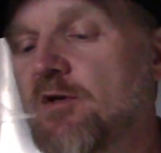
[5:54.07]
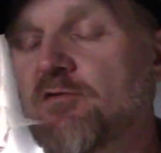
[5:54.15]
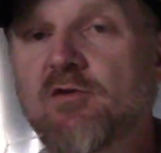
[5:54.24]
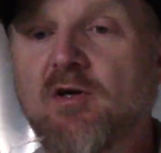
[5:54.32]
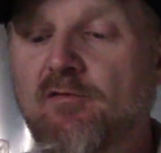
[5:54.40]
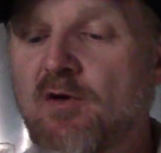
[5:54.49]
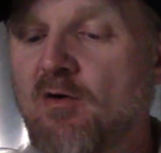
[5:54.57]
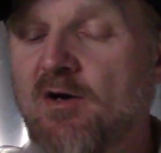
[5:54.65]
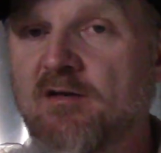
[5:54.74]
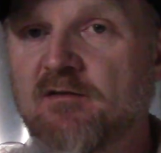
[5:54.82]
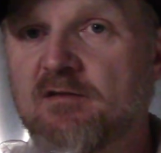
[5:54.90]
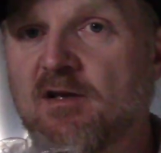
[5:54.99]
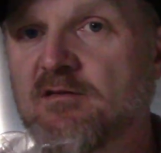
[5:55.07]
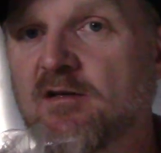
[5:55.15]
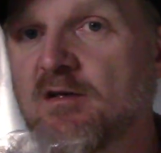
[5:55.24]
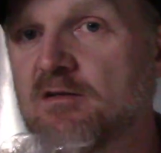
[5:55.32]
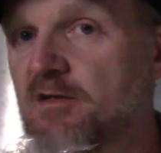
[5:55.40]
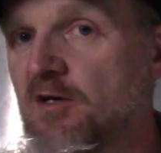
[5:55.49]
These are good for all kinds of things,
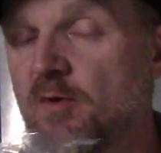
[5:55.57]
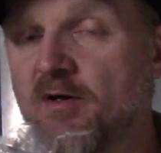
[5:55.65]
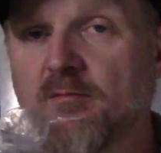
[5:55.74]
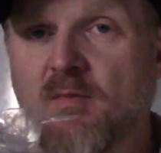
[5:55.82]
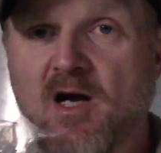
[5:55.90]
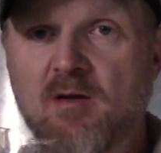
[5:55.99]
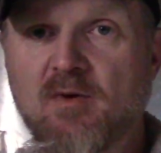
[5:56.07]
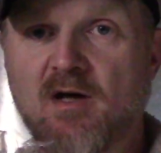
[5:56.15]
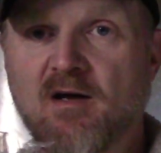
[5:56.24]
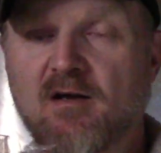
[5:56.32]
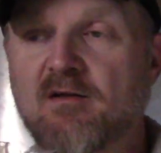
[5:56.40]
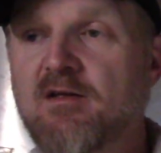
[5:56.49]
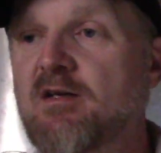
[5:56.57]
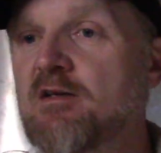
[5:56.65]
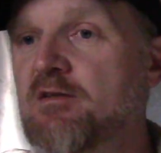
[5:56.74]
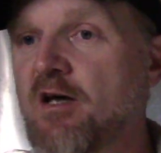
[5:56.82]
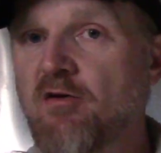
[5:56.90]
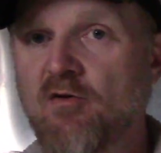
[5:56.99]
like I said, making a body bag out of
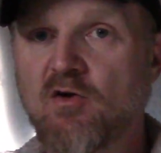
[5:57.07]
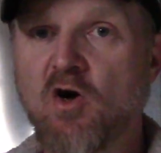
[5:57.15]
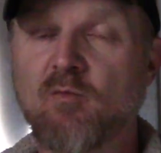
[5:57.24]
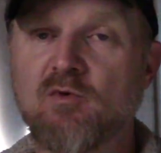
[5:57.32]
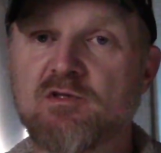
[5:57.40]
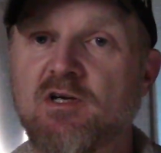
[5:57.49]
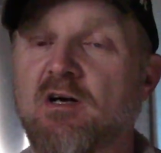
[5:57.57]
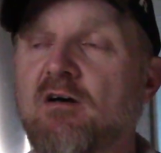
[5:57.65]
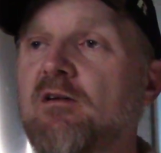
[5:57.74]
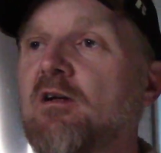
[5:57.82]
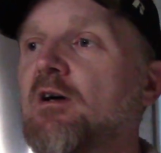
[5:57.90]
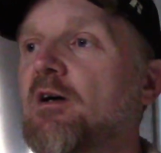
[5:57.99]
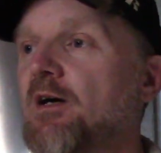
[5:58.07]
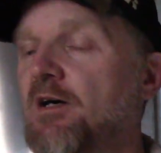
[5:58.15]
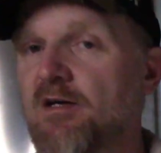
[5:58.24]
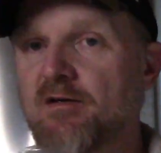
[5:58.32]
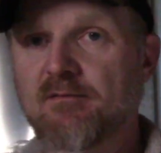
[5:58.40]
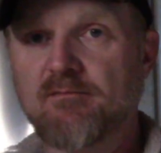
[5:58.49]
these, taking your garbage out,
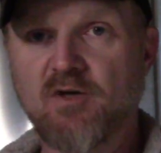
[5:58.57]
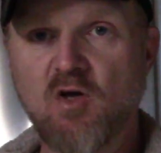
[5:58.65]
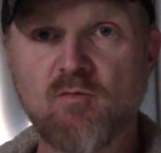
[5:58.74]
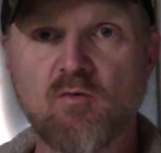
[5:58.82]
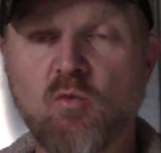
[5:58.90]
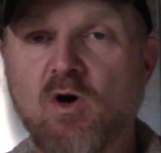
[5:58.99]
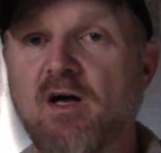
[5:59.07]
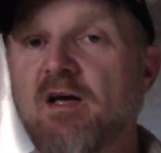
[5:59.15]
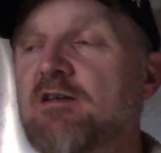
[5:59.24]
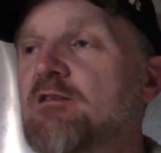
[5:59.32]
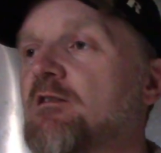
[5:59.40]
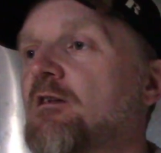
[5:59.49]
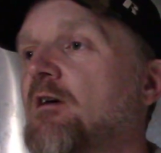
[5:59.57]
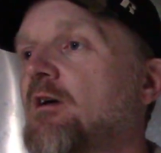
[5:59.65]
human waste,